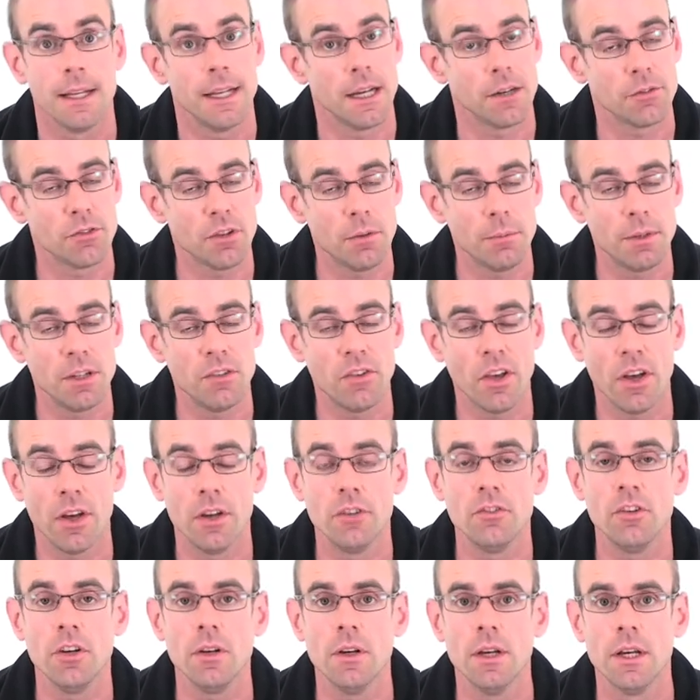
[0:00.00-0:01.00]
Now if somebody's
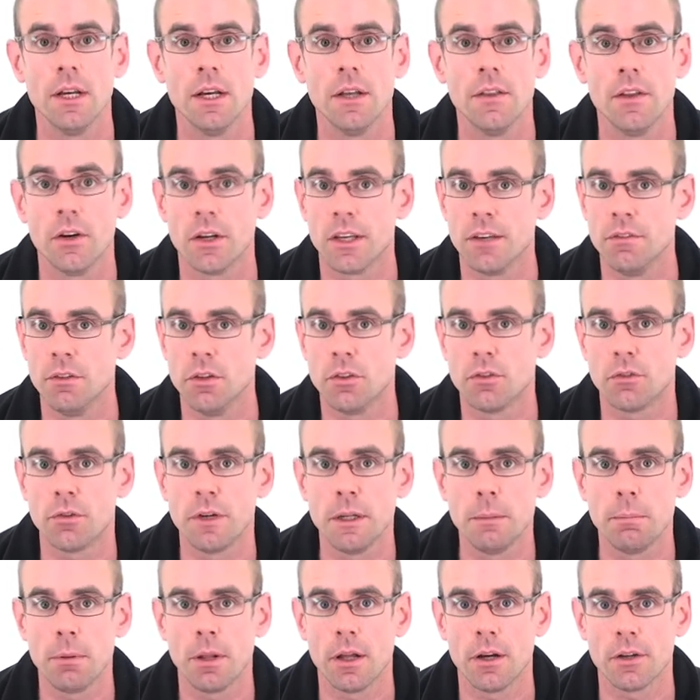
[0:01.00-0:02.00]
heard you, they'll give you
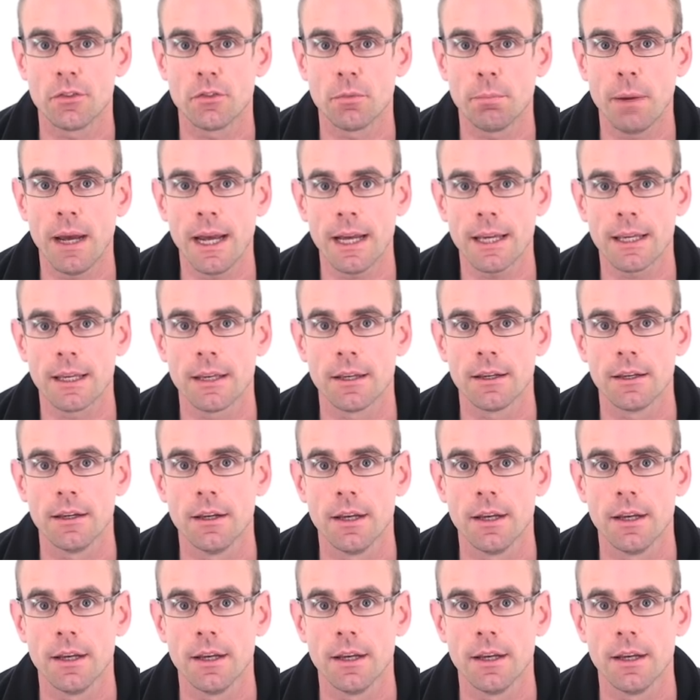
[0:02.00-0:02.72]
three blasts back